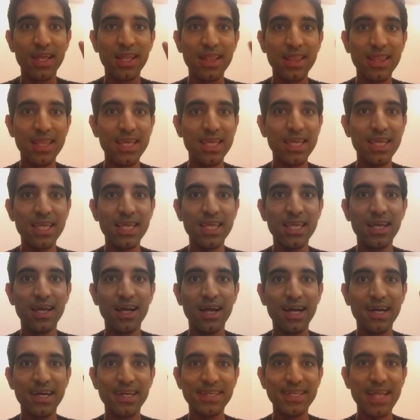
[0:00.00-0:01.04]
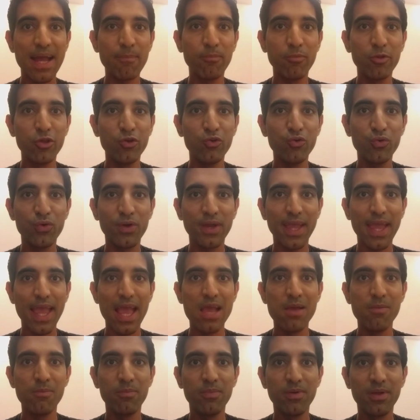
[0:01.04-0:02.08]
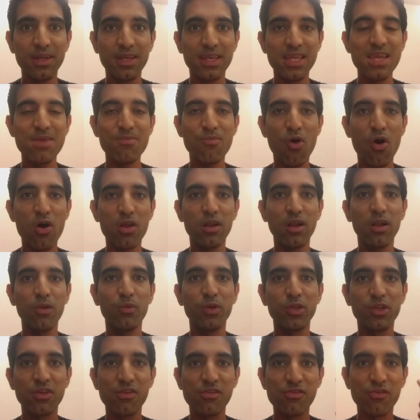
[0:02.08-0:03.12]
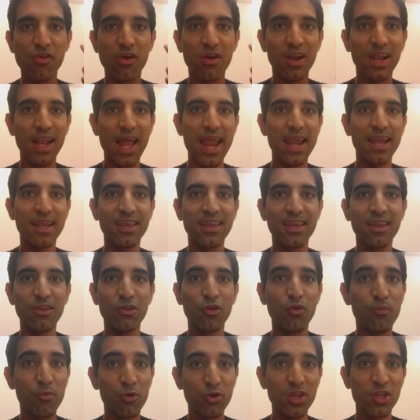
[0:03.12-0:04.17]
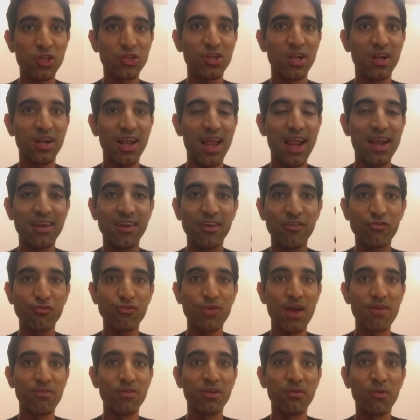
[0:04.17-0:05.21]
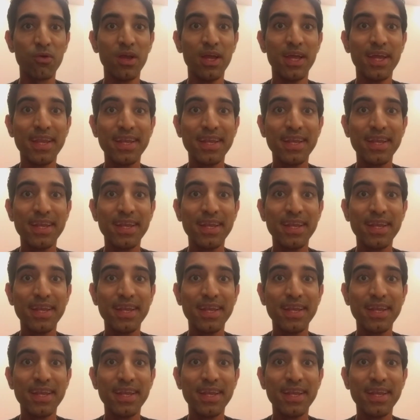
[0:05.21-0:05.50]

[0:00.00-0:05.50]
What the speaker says: the WMD model, which is your potential client needs to have a